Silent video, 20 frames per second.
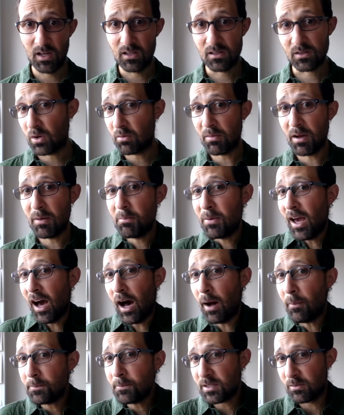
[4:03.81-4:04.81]
So it might be
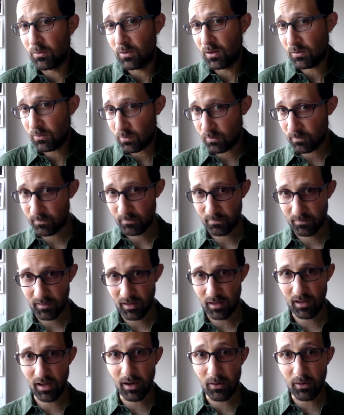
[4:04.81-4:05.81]
optimal,
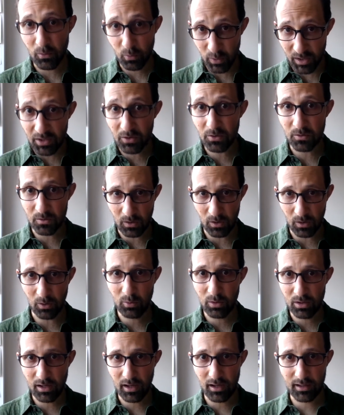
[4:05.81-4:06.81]
we don't know,
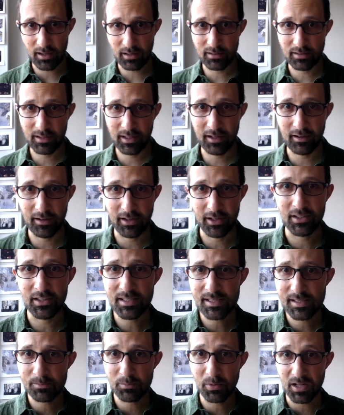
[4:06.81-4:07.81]
we're not healthcare
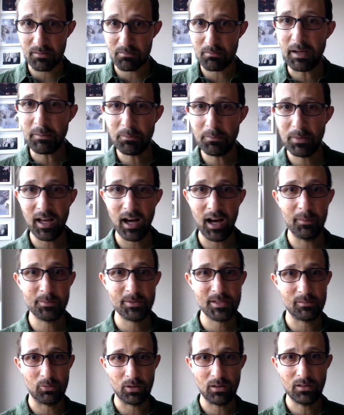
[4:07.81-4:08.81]
analysts, but it might be
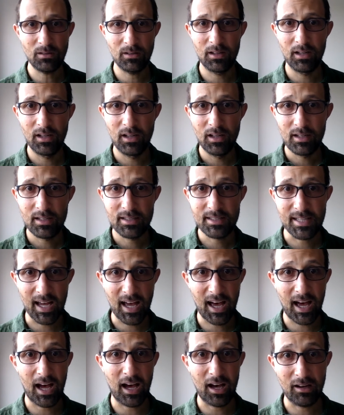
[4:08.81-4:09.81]
optimal to
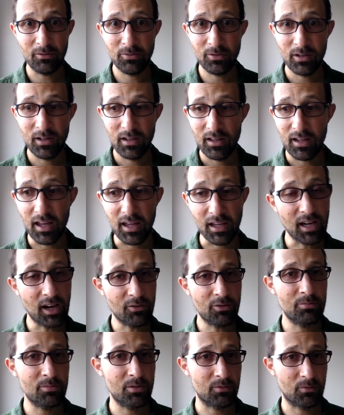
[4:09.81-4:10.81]
have a
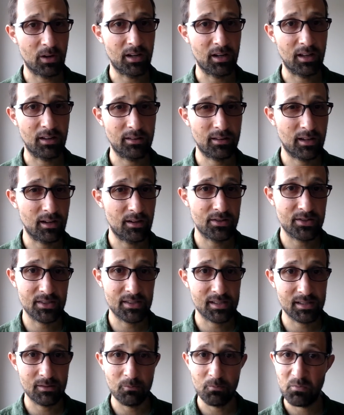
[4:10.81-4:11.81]
government run healthcare
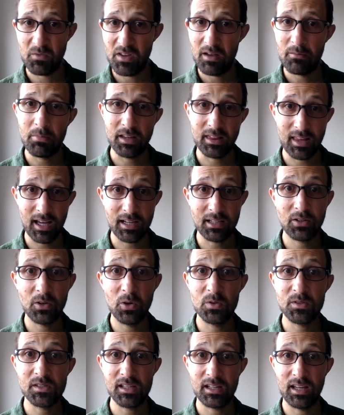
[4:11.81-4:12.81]
system, but that
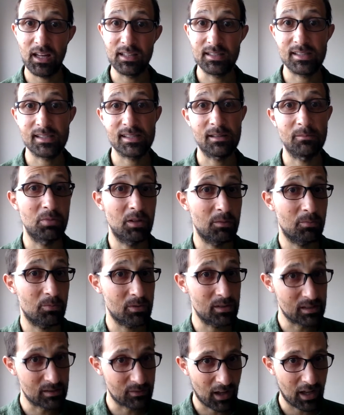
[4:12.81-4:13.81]
goes against some
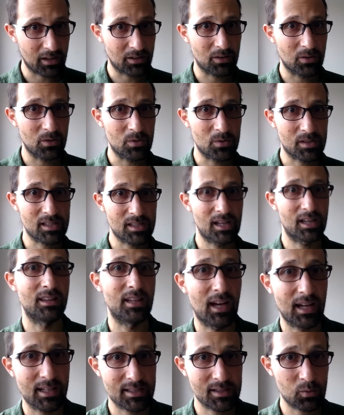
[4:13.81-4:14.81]
people's values, and
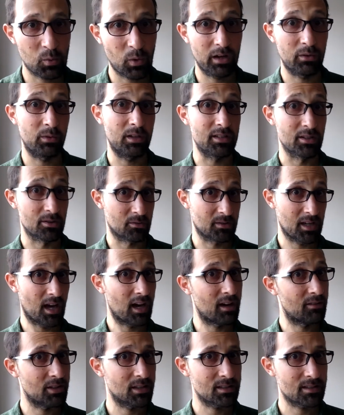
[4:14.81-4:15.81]
that's why we don't
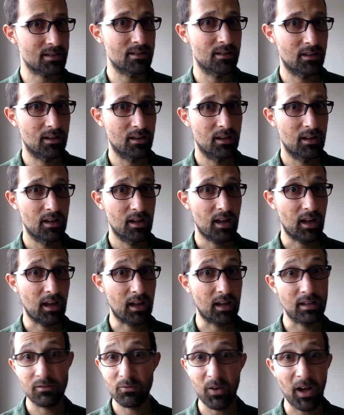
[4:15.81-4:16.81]
have it.
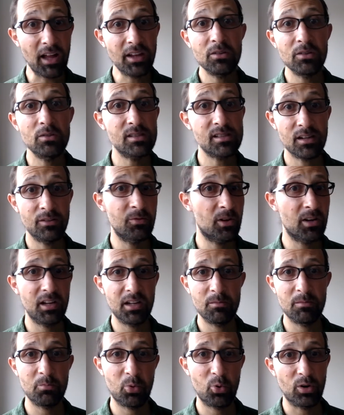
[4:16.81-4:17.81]
And values are very
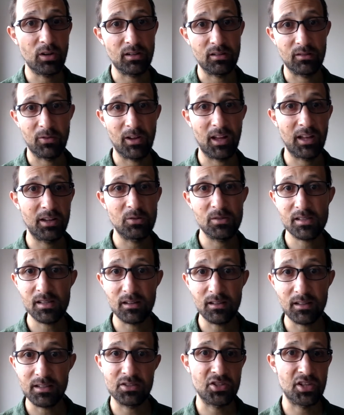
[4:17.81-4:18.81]
important. Values are
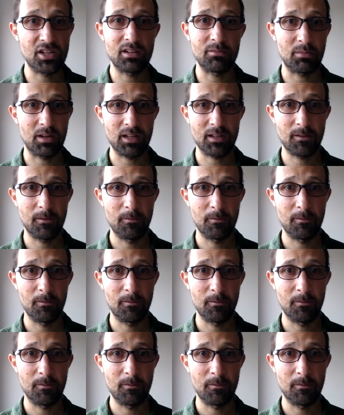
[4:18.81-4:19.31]
legitimate.